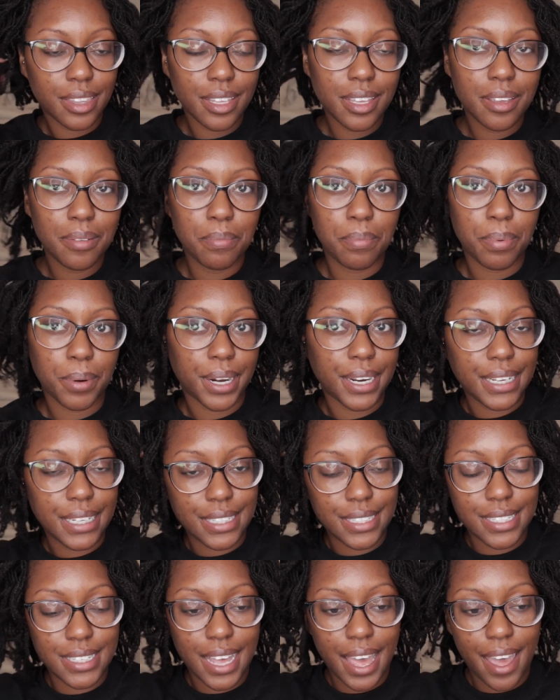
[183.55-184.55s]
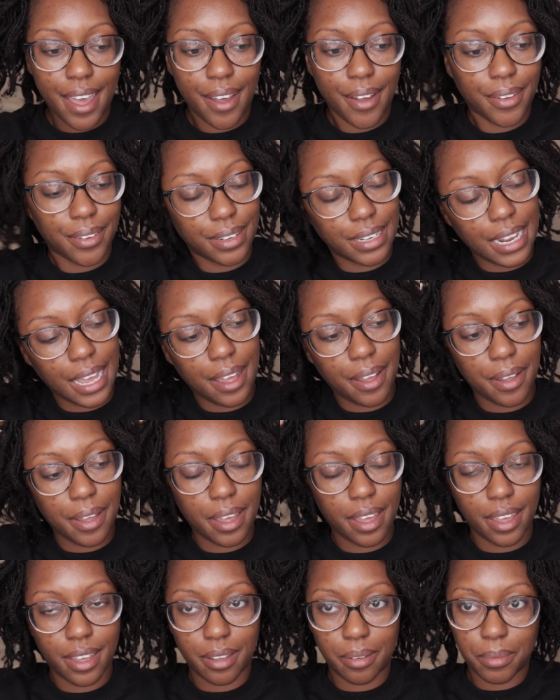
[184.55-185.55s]
The braids out now.
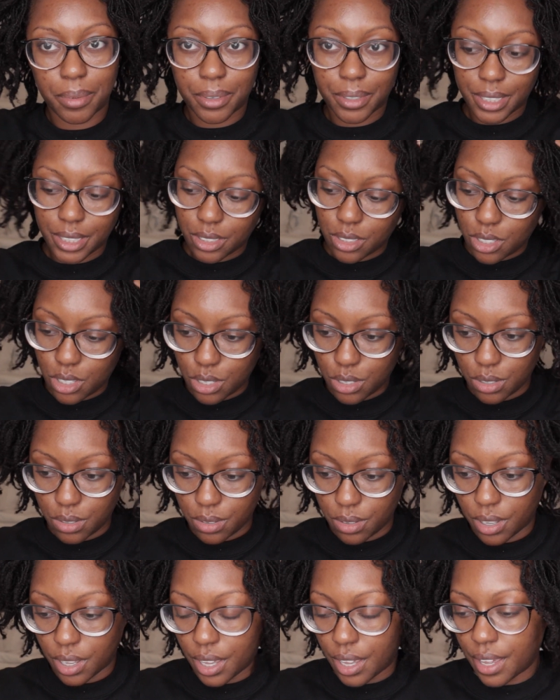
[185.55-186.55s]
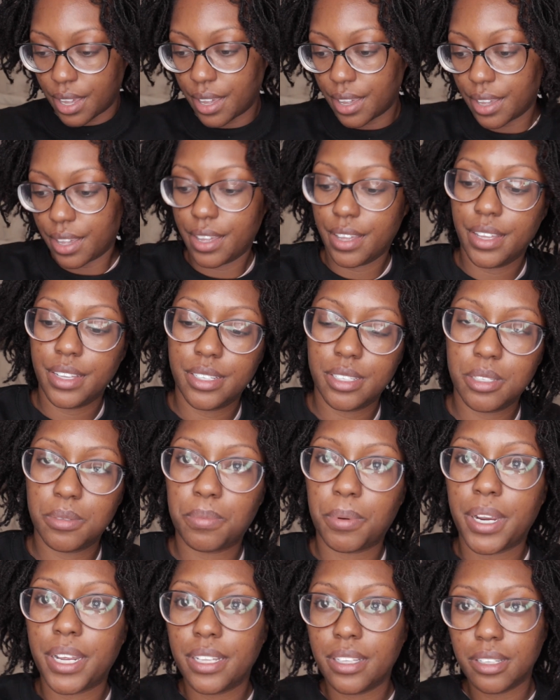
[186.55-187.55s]
I'm going to
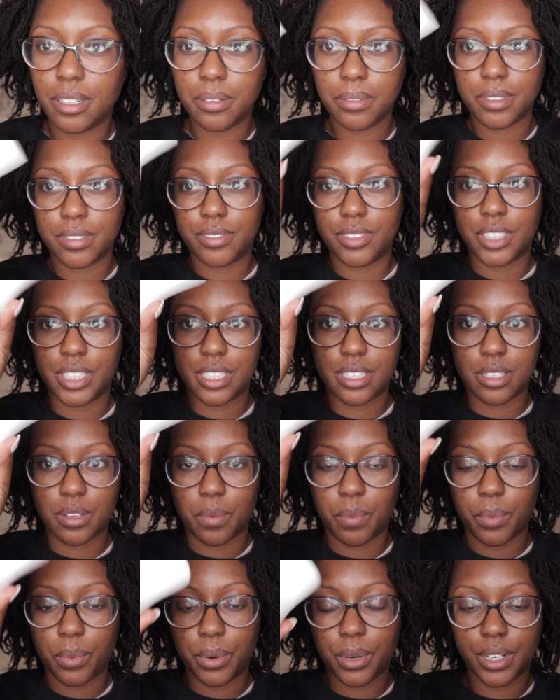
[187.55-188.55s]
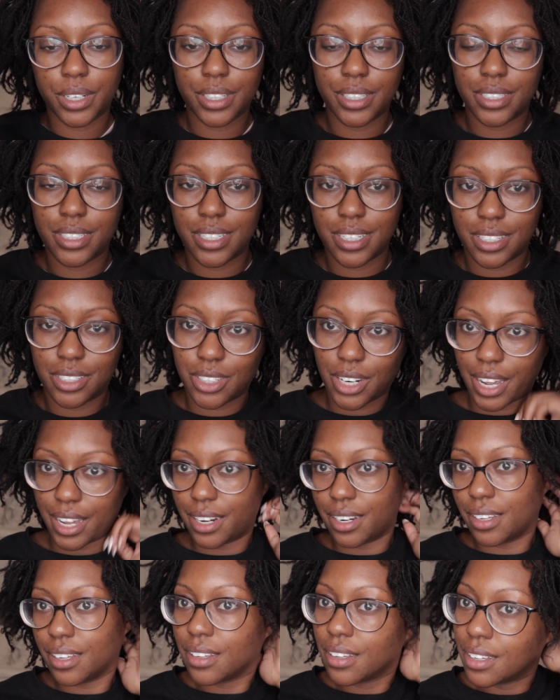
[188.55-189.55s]
spray them with just some water to try
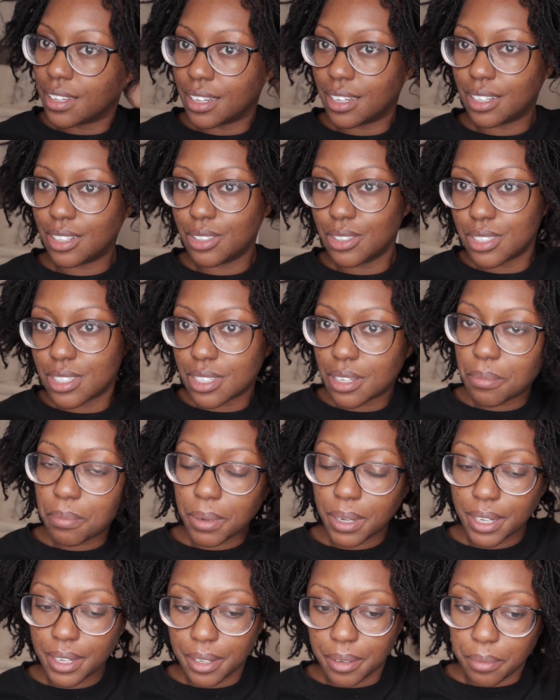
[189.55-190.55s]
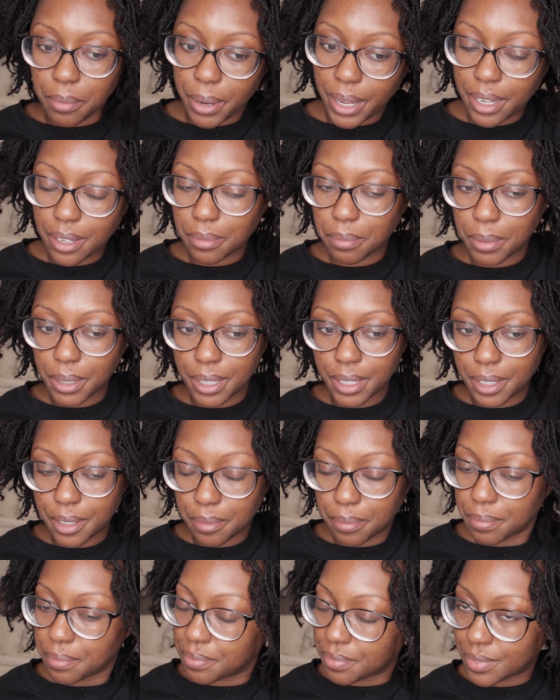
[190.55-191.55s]
to loosen them up, wake them
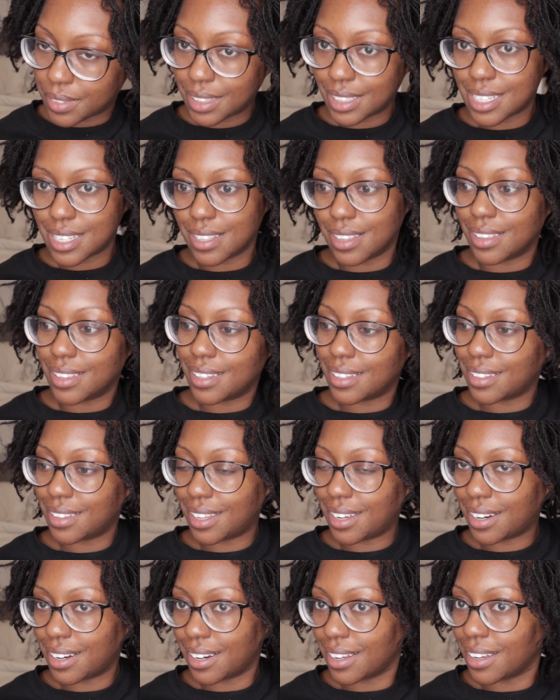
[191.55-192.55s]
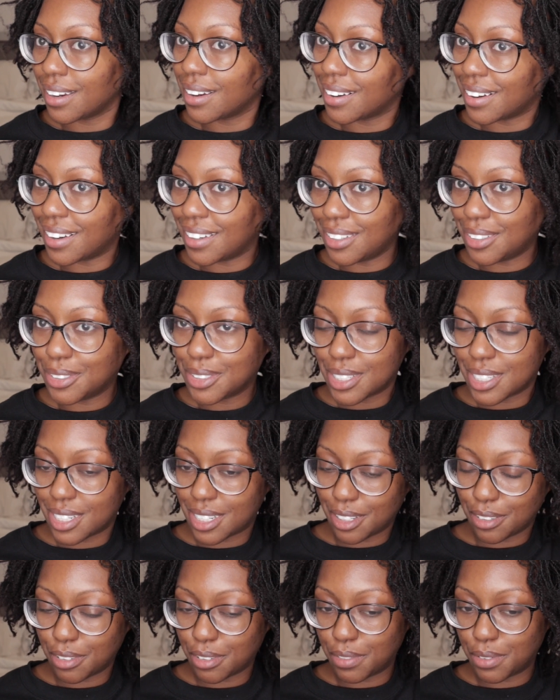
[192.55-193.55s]
up. They're a little
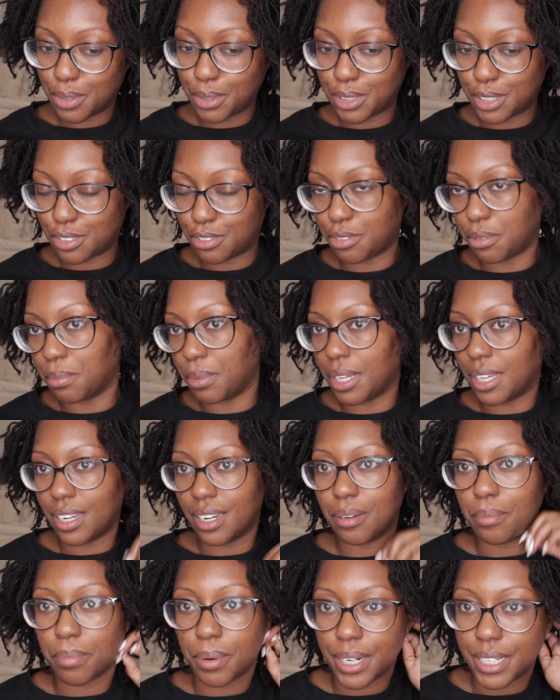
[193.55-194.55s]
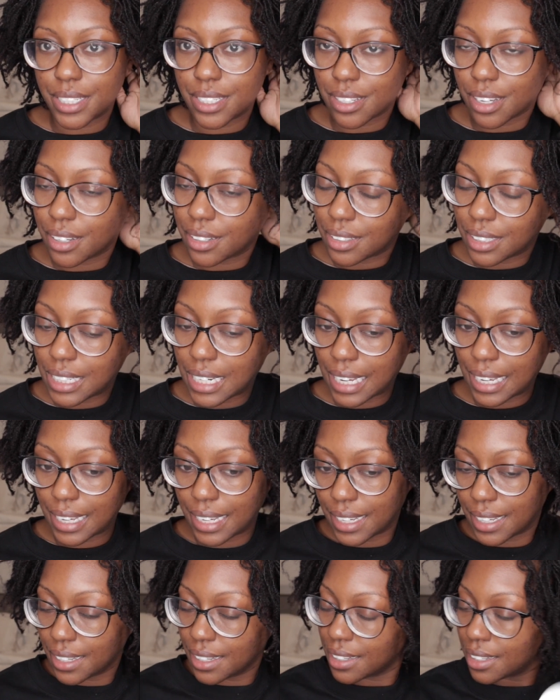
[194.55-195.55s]
stiff, of course, from being in braids all
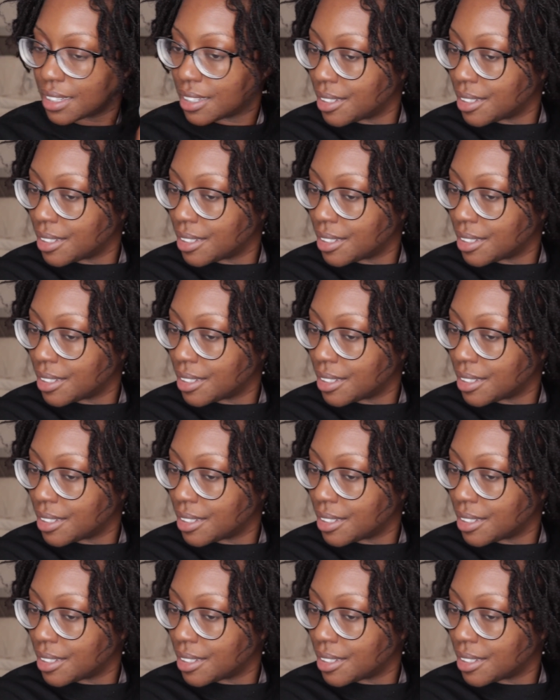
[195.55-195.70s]
day.